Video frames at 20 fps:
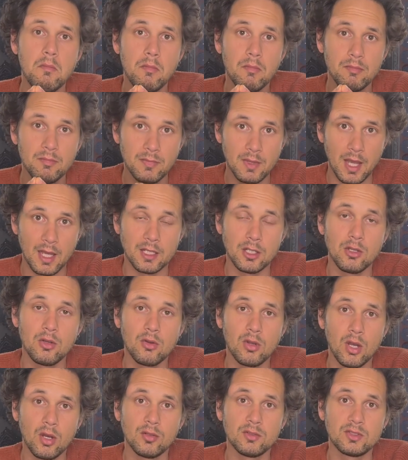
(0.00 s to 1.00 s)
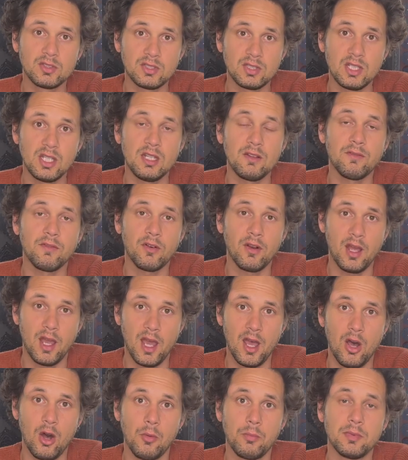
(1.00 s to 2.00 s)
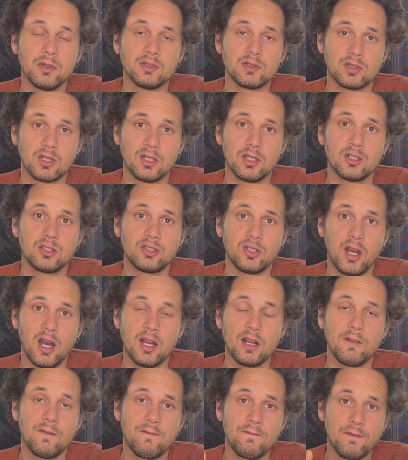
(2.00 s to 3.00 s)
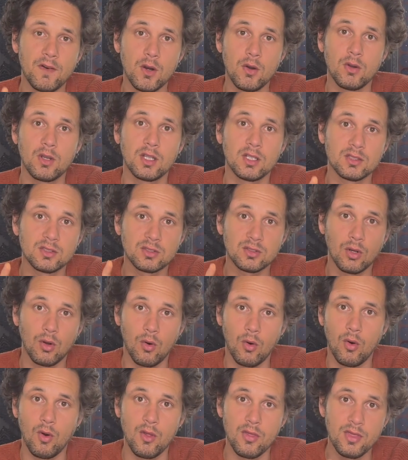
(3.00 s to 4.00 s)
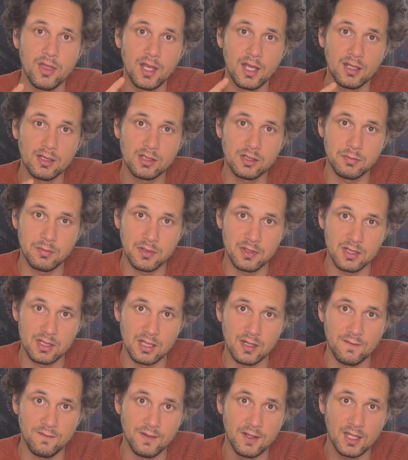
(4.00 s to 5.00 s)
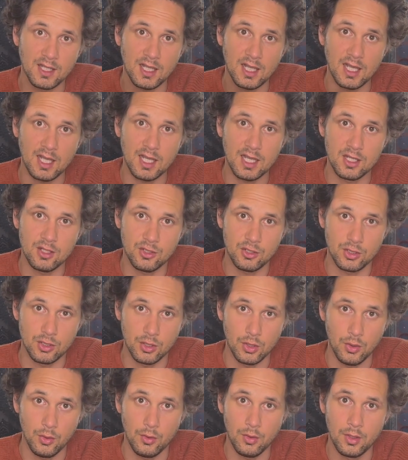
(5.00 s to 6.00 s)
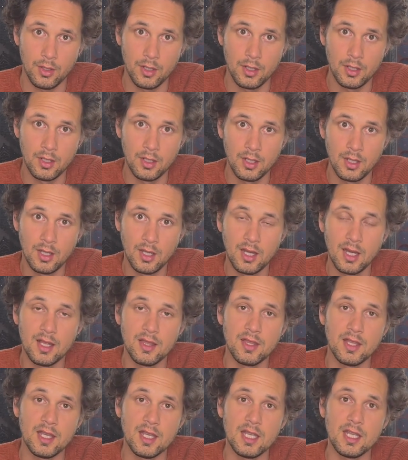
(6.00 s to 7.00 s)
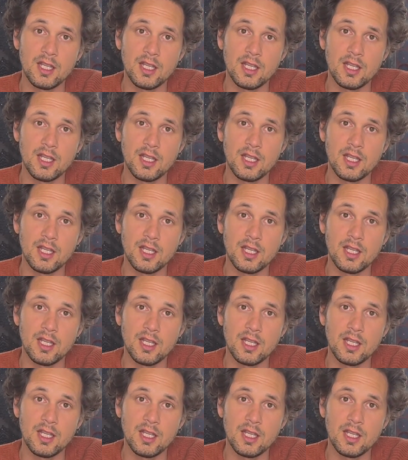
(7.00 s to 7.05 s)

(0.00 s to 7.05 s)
that you go see for help is going to try to focus on this specific issue. The